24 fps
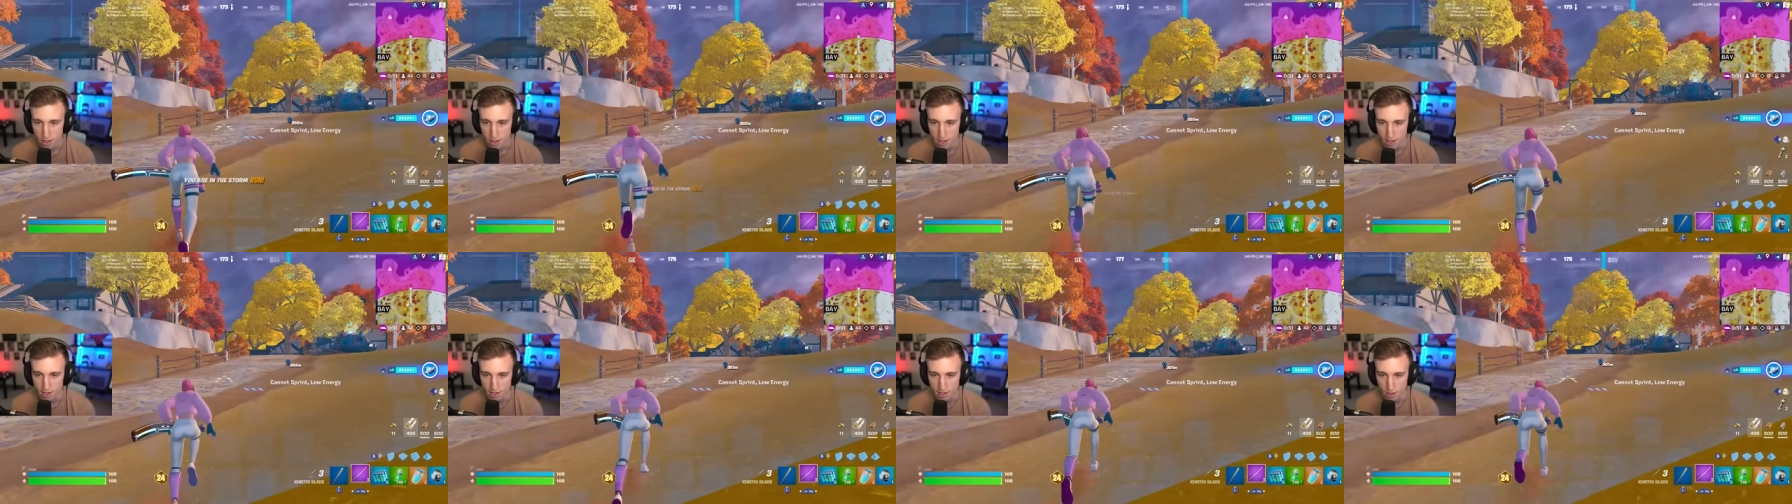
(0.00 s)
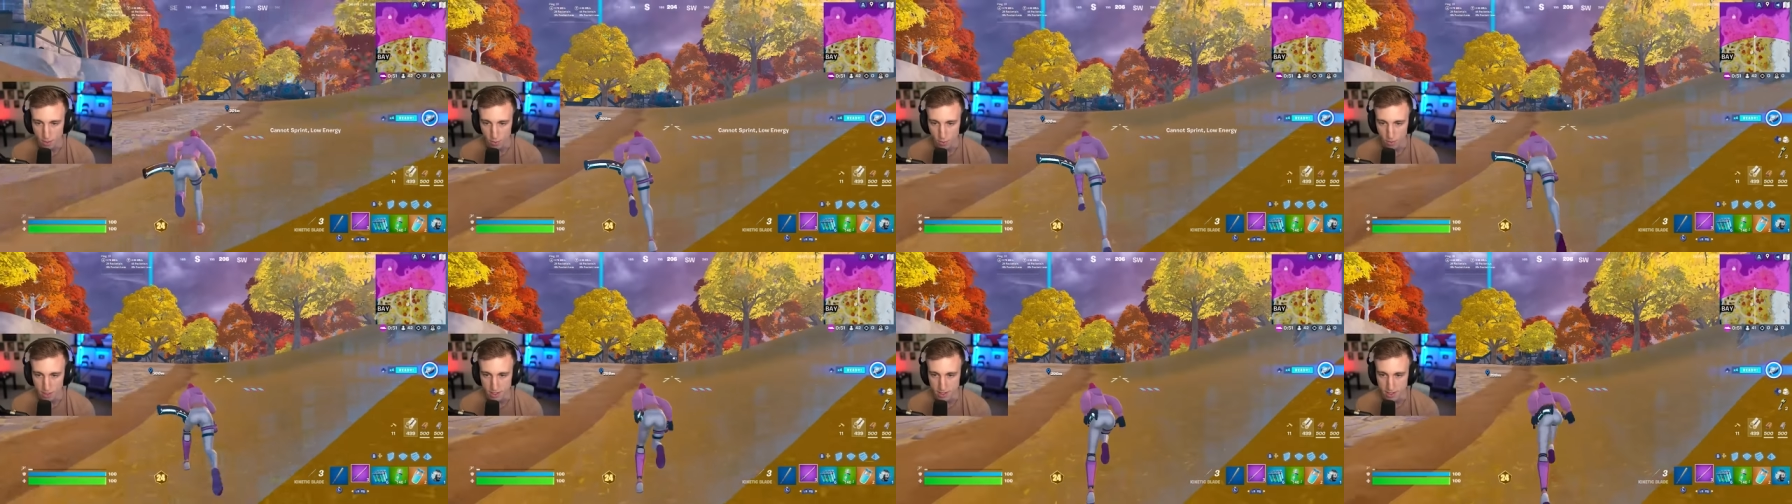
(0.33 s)
I
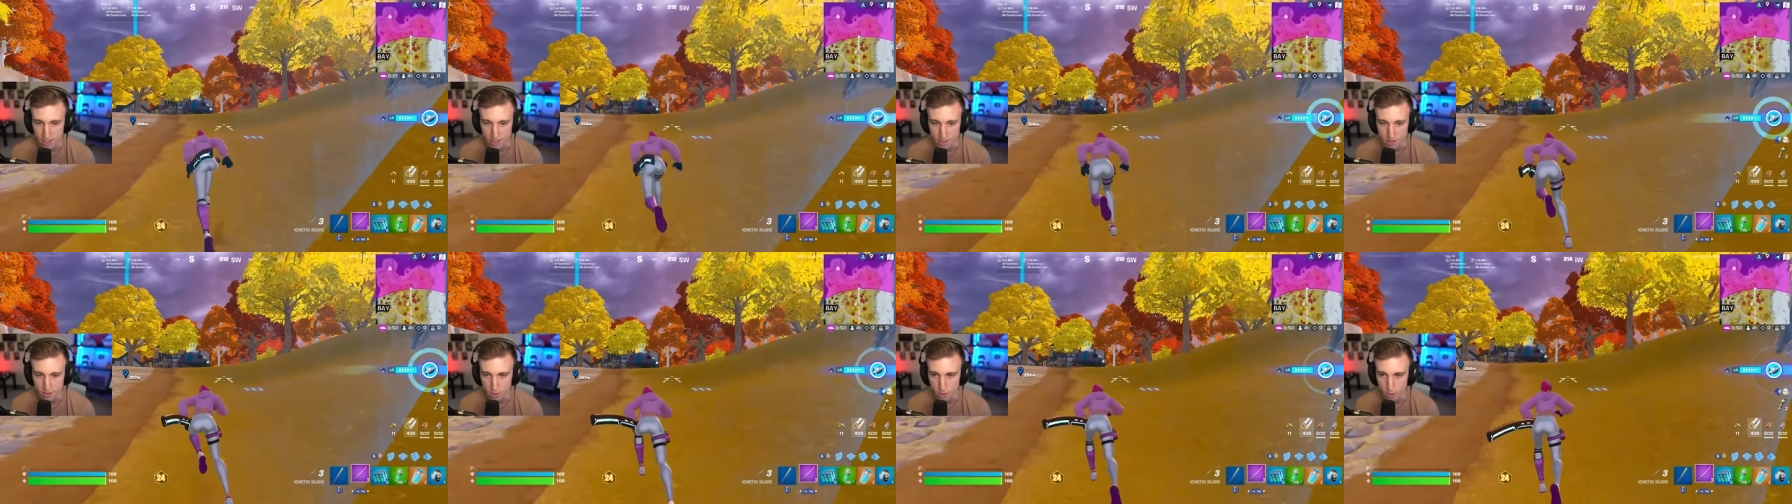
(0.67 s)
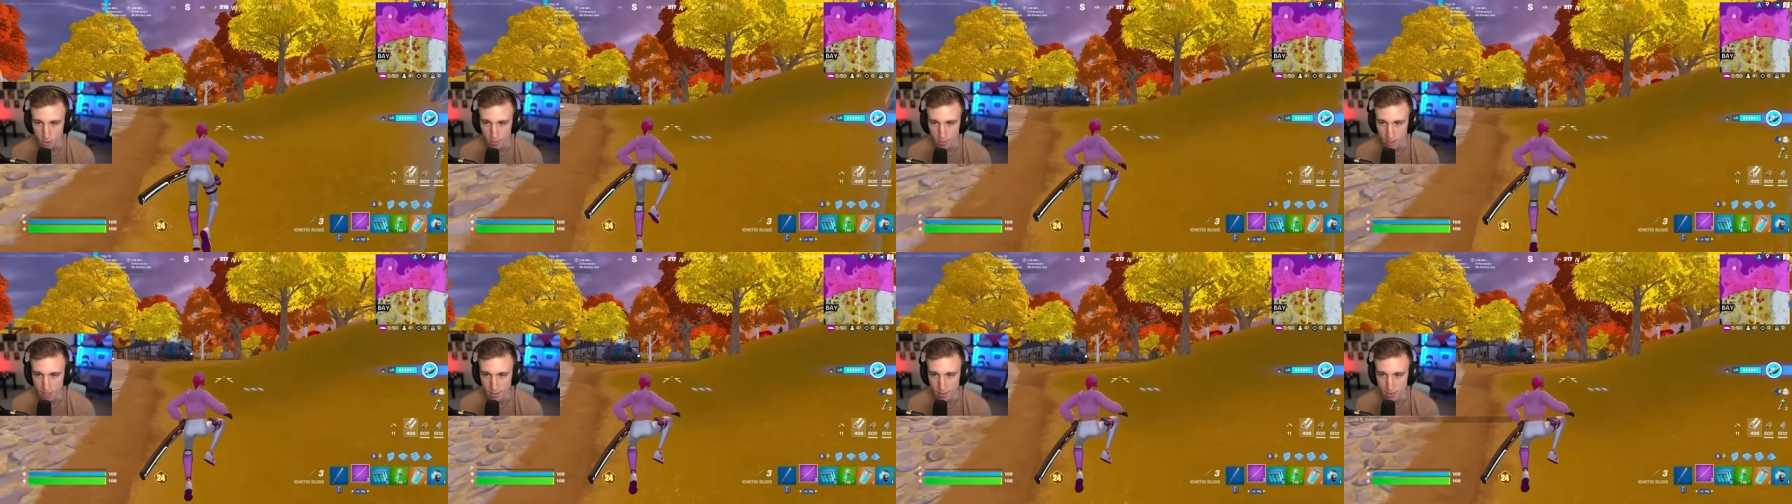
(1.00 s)
don't want to take
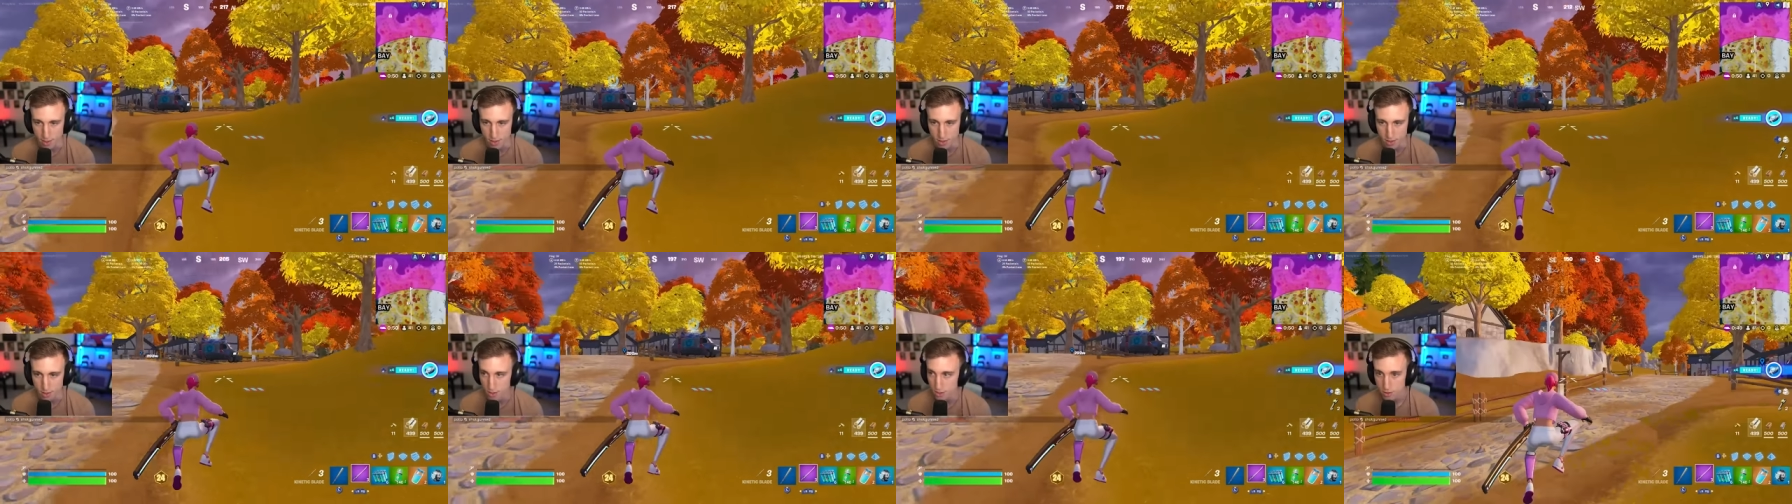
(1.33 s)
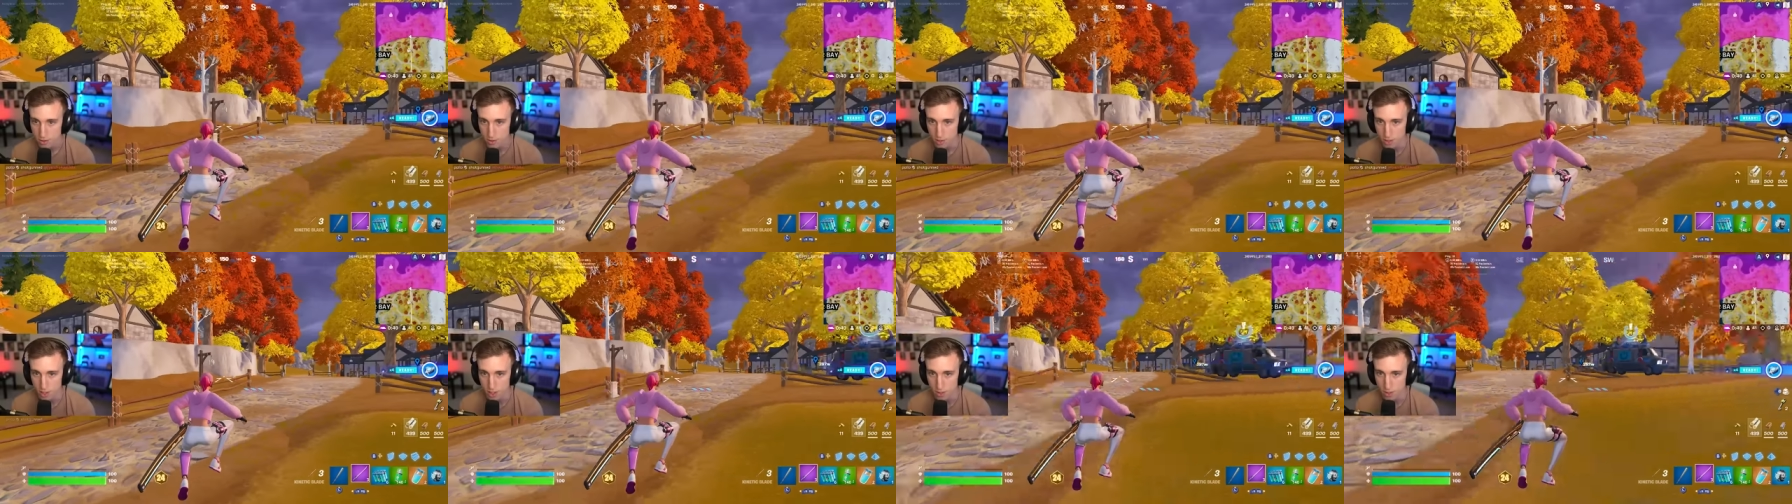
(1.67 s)
storm damage,
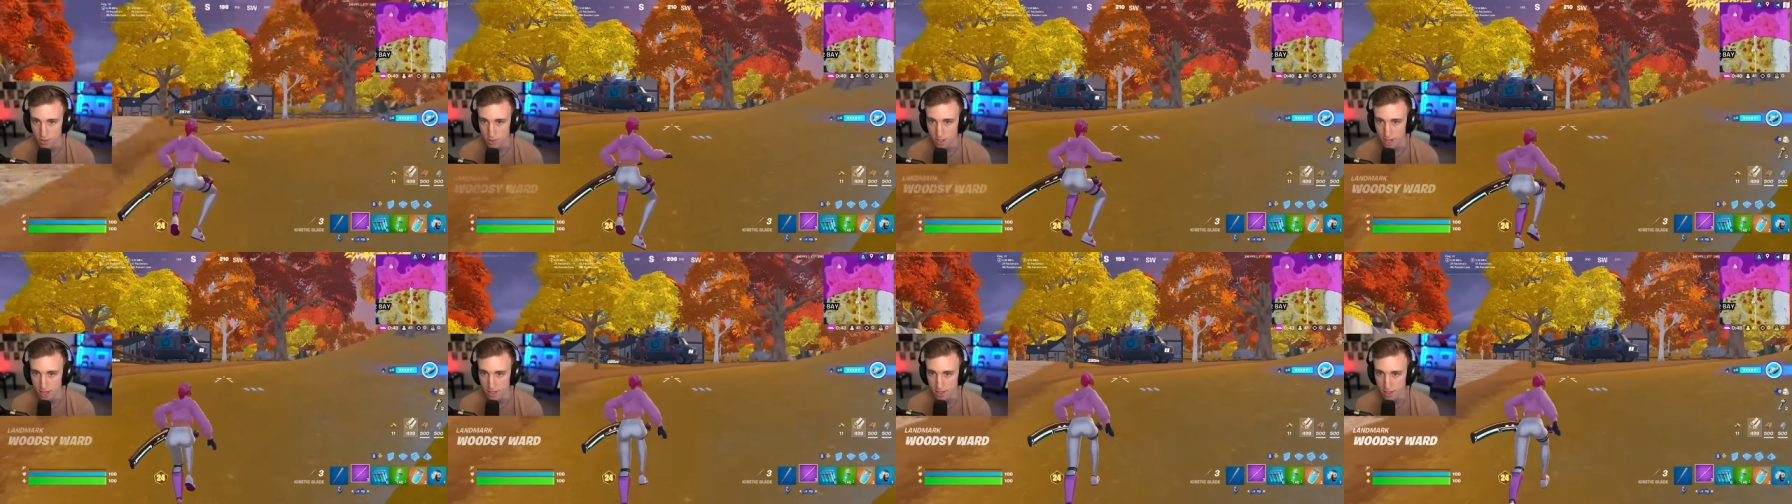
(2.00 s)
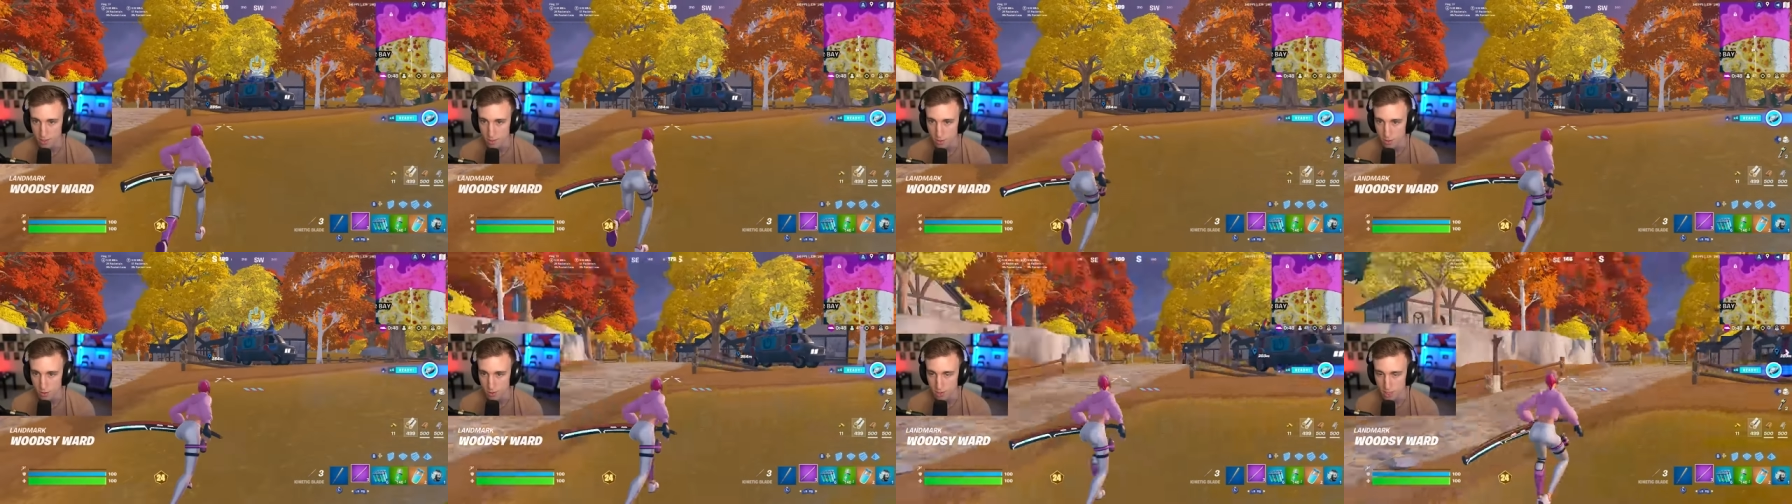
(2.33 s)
so I don't die to
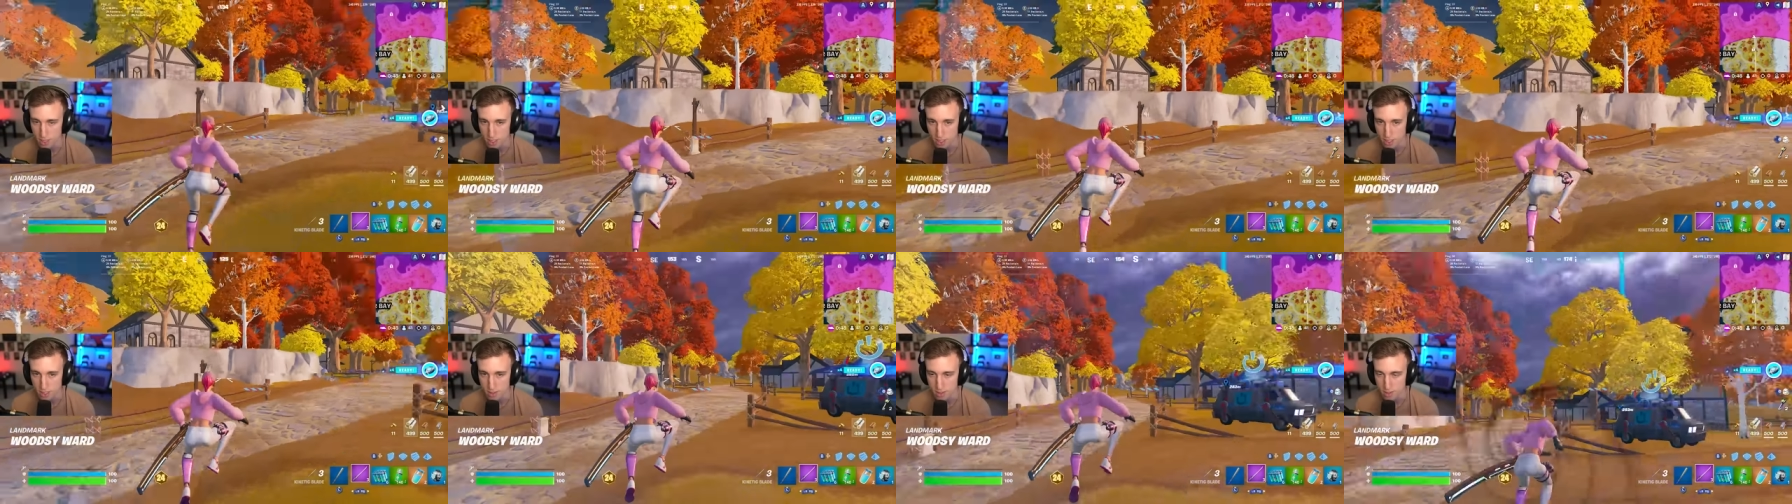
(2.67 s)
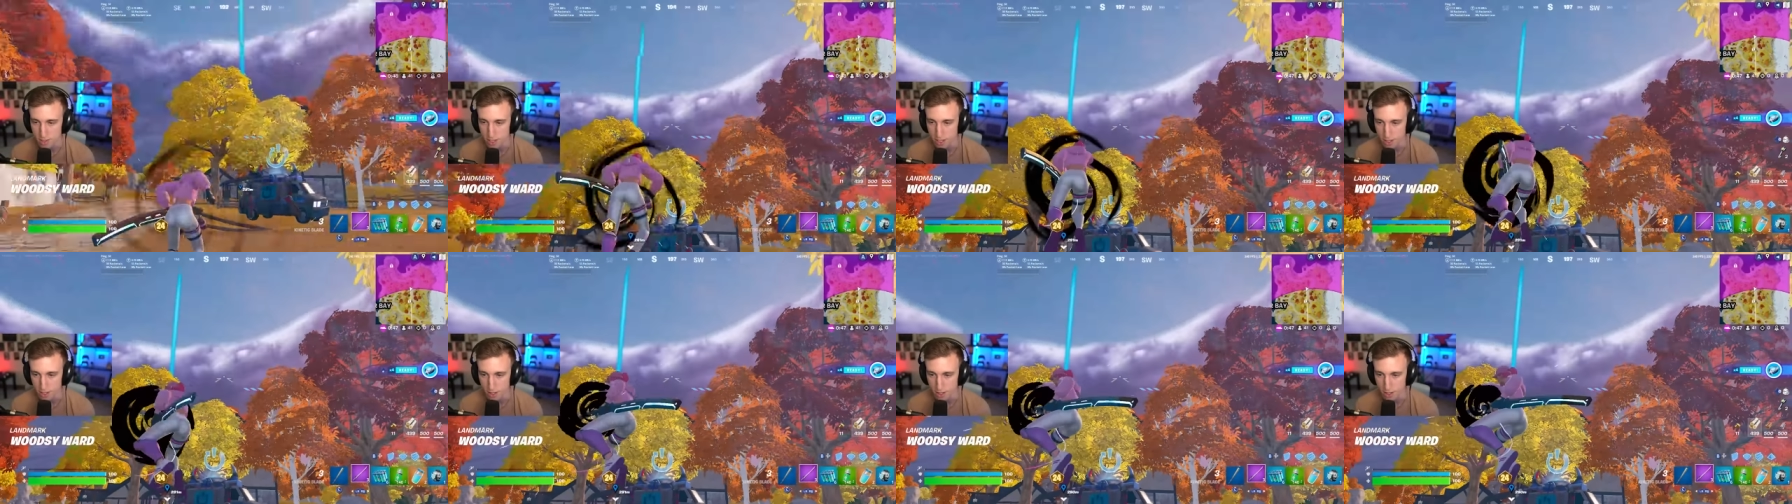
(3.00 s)
storm sickness
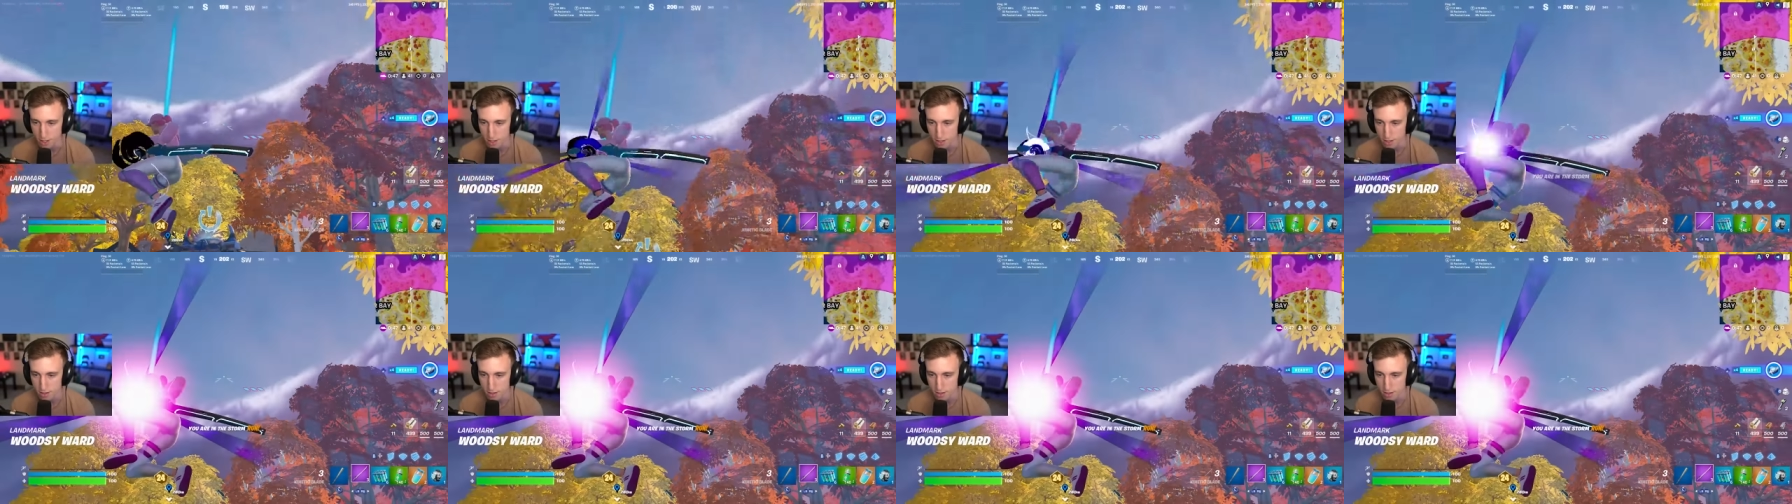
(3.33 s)
later.